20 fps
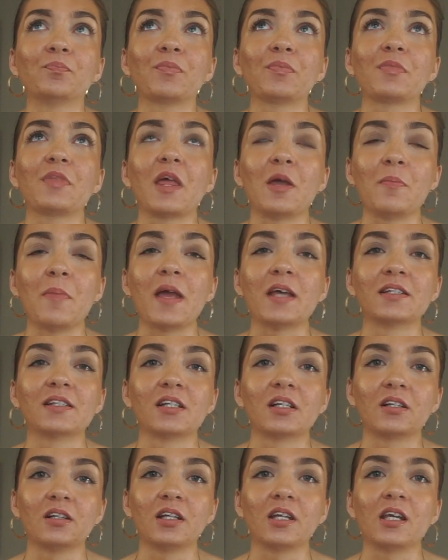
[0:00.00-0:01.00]
they
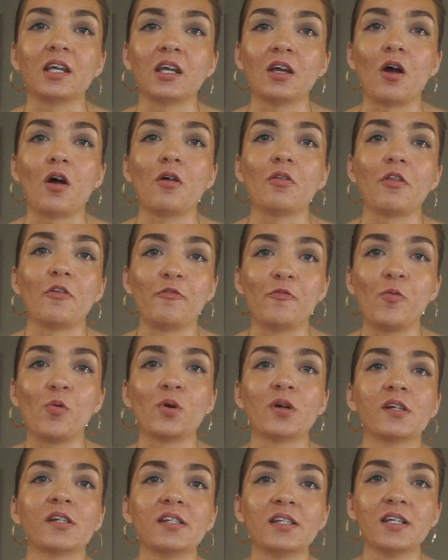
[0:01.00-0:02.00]
basically, the
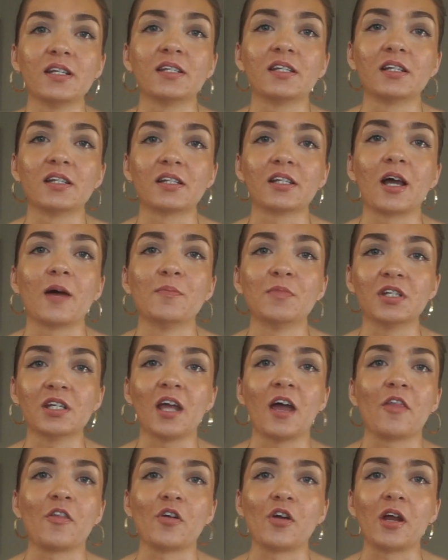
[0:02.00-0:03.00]
four seasons come
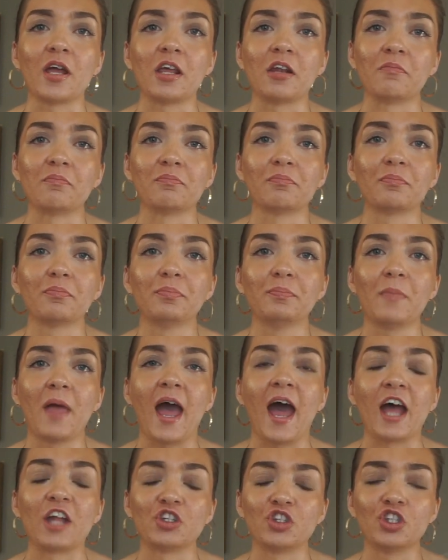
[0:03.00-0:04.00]
together and
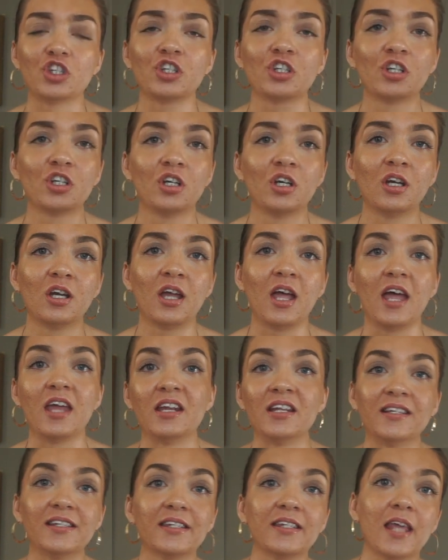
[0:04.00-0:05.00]
hatch an
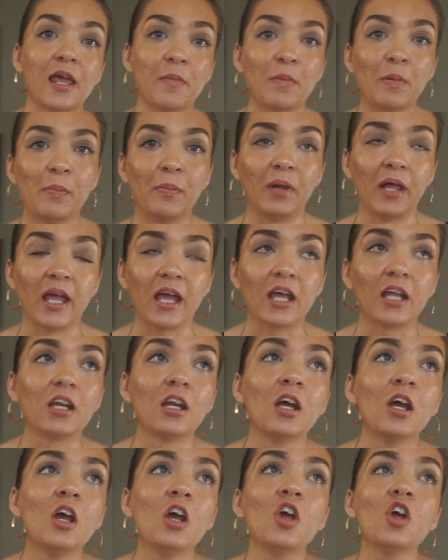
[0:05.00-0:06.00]
escape
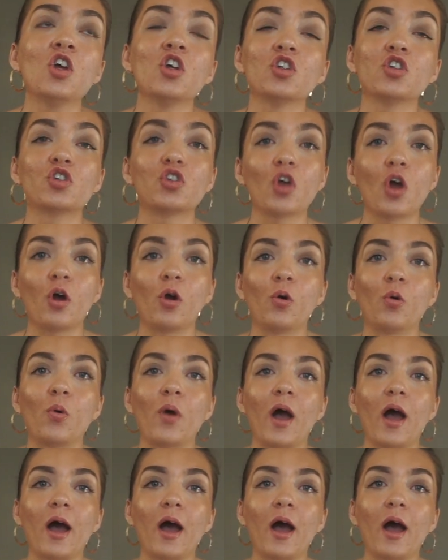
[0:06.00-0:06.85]
plan. So